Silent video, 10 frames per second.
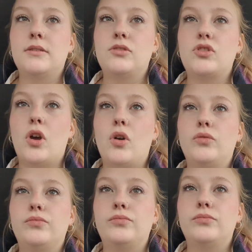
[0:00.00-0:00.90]
So
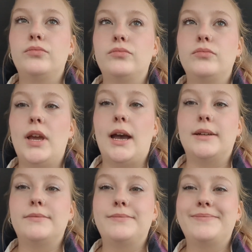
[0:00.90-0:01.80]
yeah,
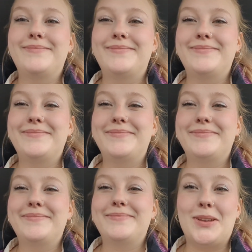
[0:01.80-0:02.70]

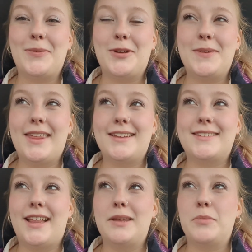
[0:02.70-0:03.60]
so I'm going to be like
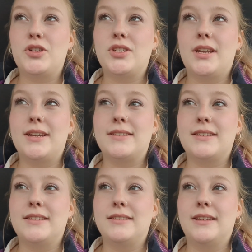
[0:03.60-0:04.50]
selling merchandise
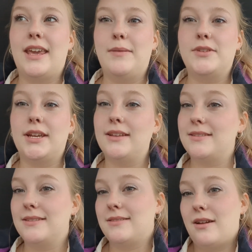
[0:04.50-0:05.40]
and game tickets
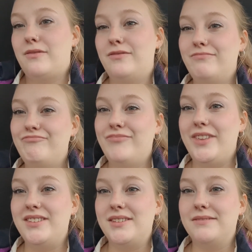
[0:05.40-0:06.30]
and stuff.
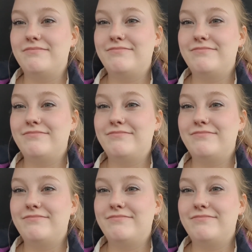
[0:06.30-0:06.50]
Easy.